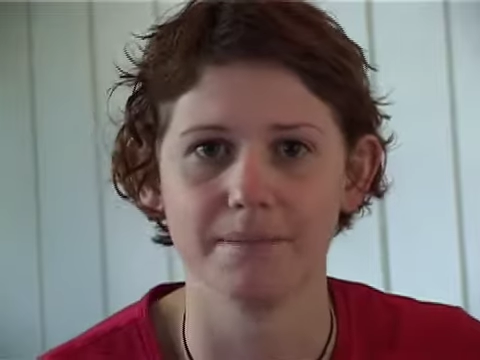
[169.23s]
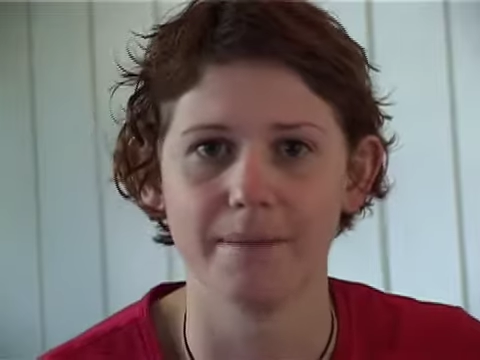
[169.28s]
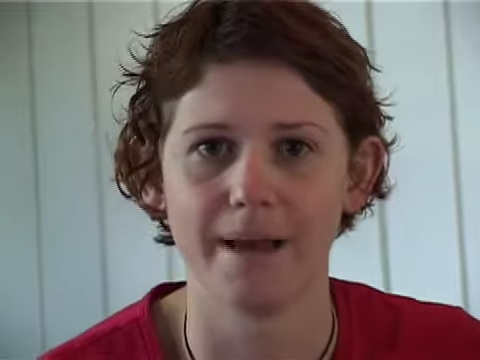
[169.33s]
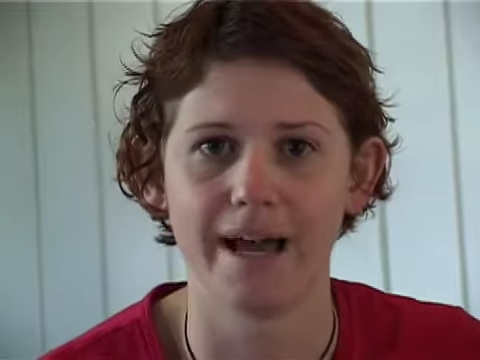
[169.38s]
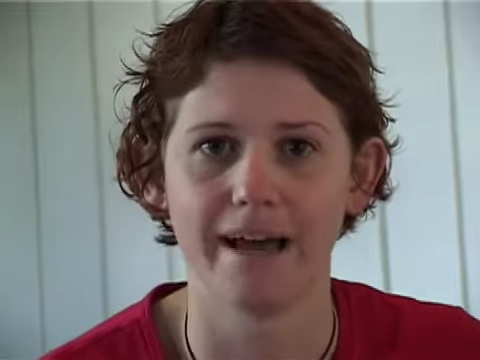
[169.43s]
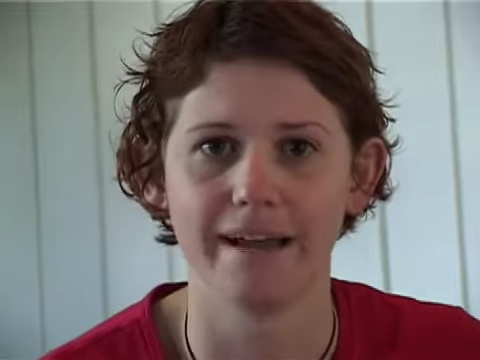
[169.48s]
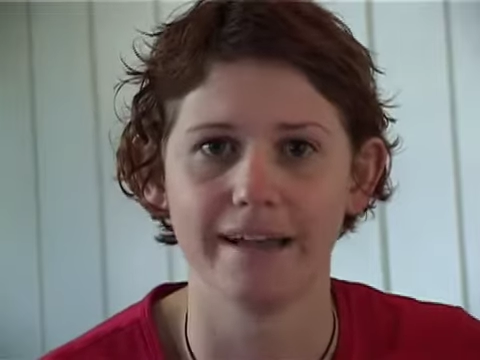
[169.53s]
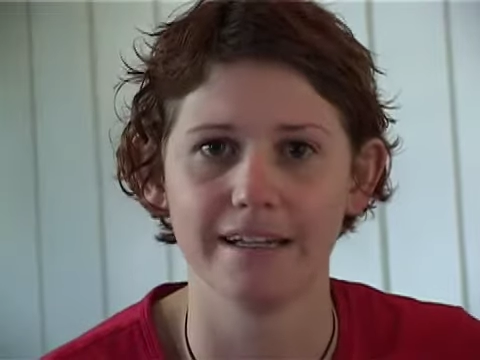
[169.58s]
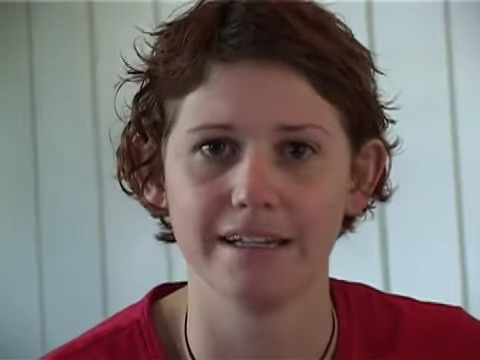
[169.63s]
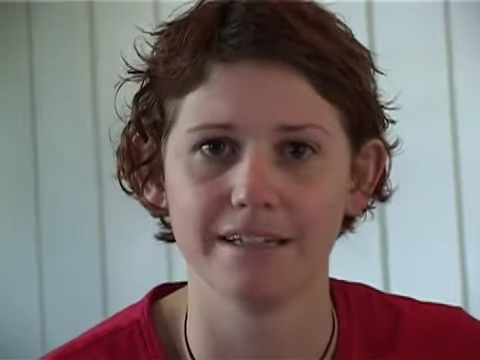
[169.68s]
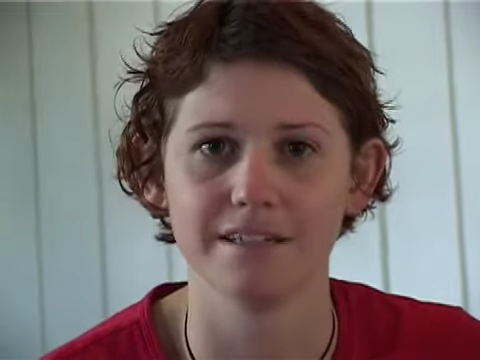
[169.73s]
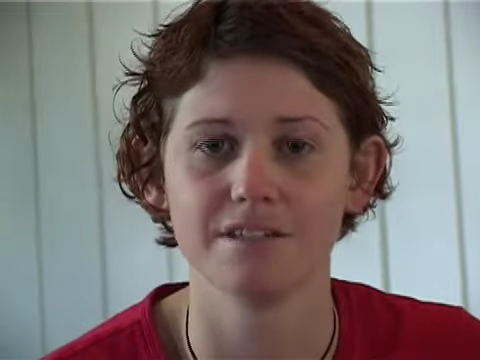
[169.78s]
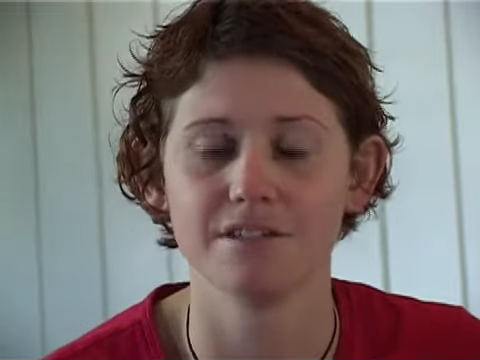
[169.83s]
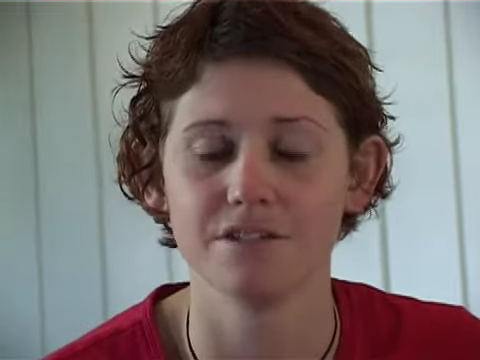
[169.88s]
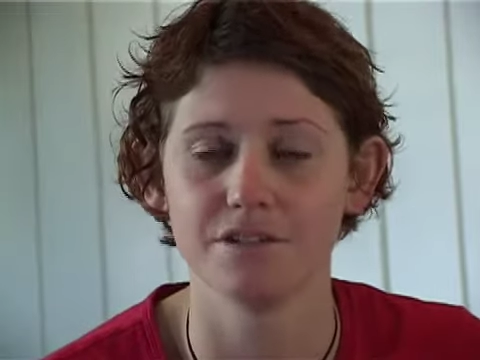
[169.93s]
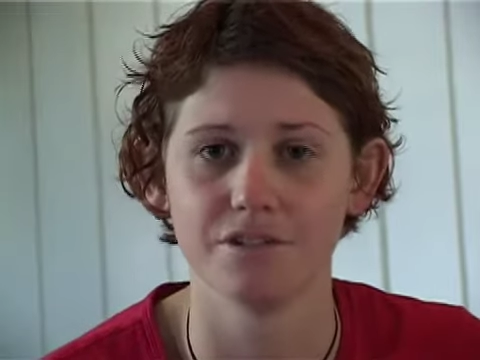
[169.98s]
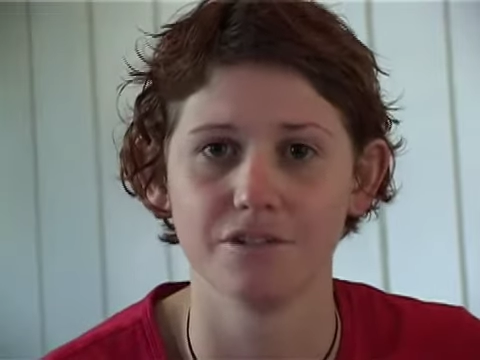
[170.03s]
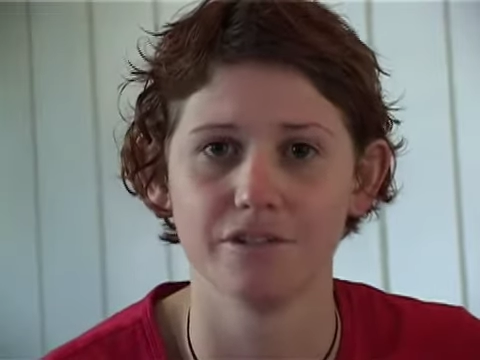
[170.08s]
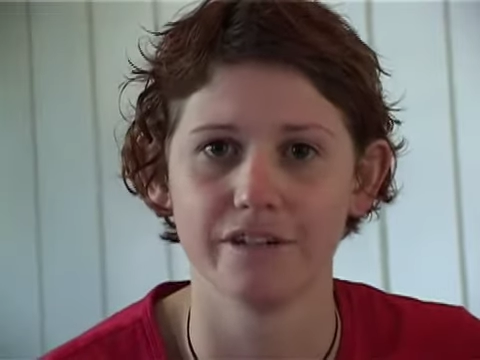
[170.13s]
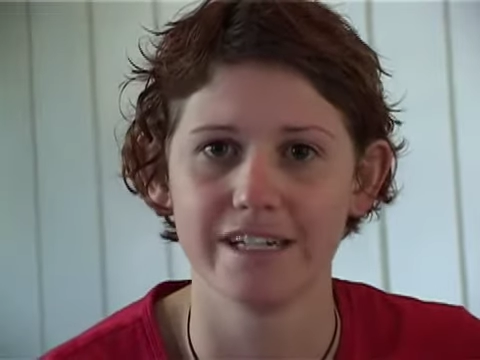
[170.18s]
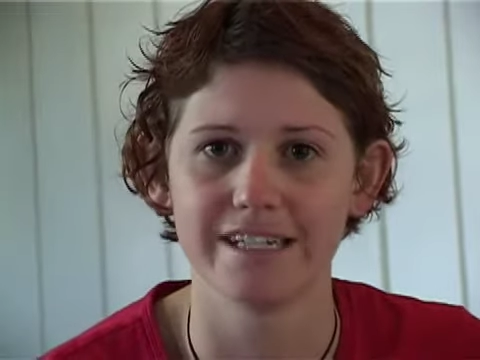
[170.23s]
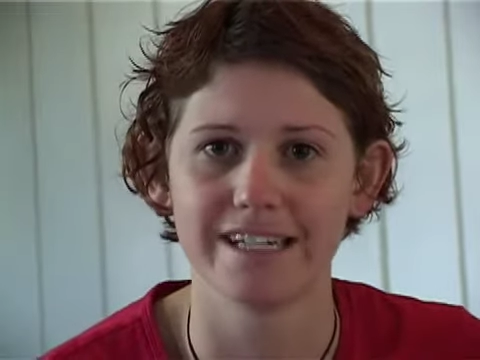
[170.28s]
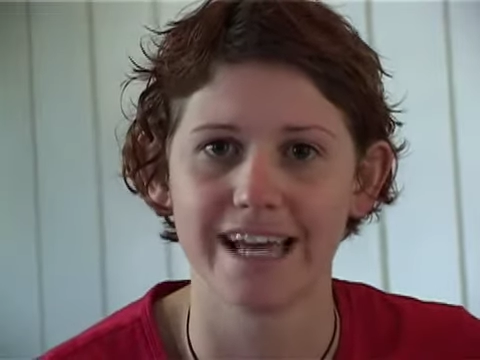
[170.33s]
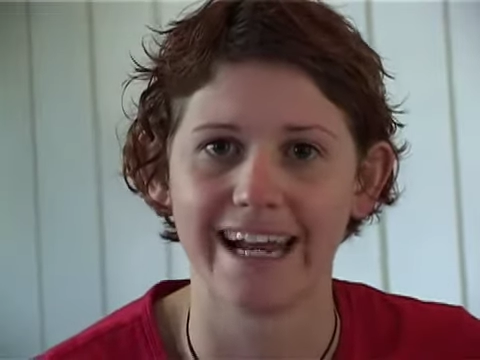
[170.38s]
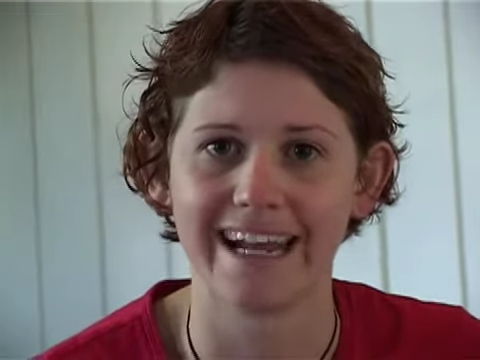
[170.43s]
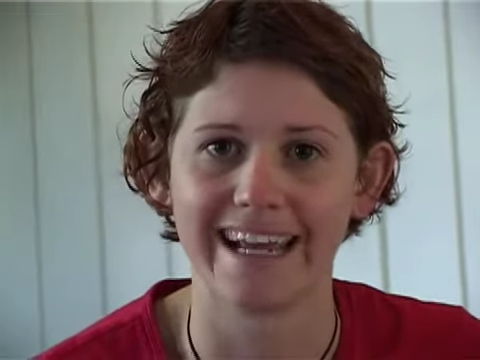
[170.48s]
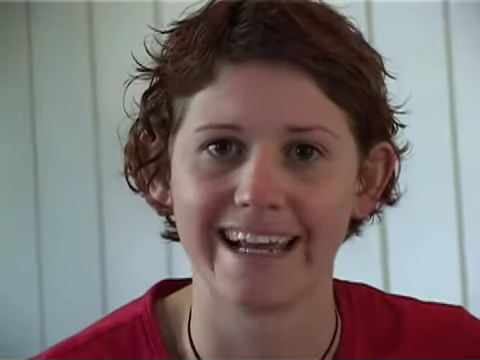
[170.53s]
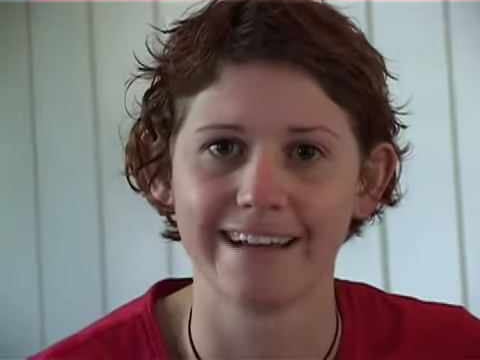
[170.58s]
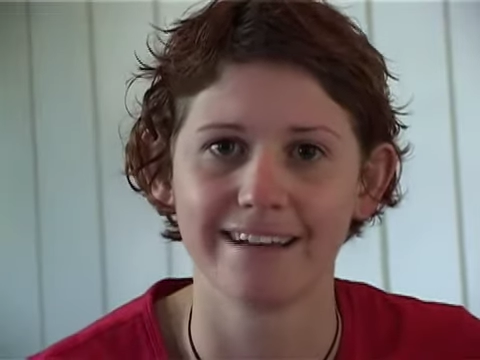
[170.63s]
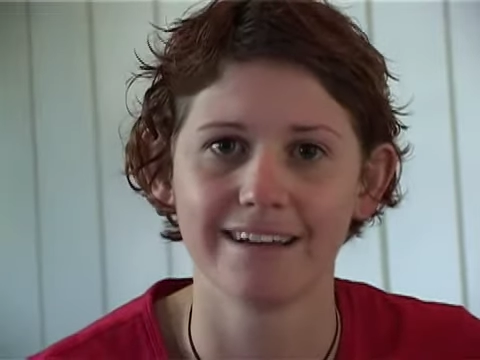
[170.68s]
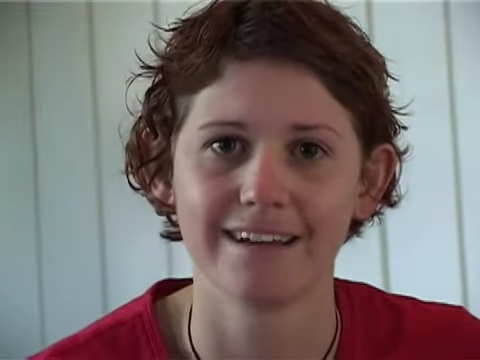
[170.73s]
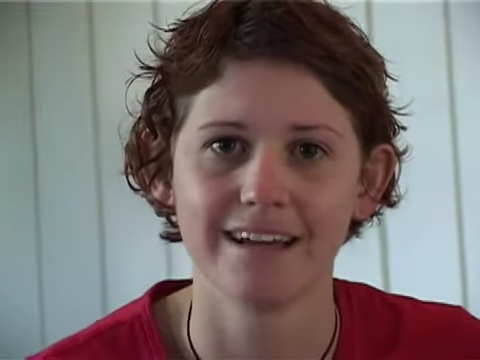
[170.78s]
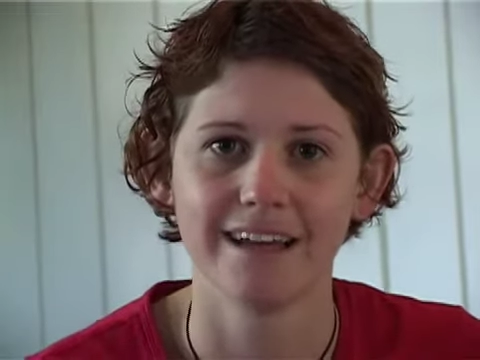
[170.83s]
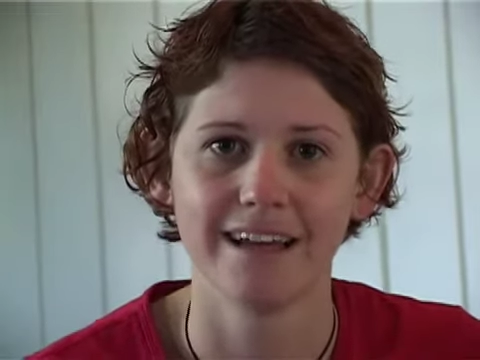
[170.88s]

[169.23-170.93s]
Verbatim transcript: about, is storytelling.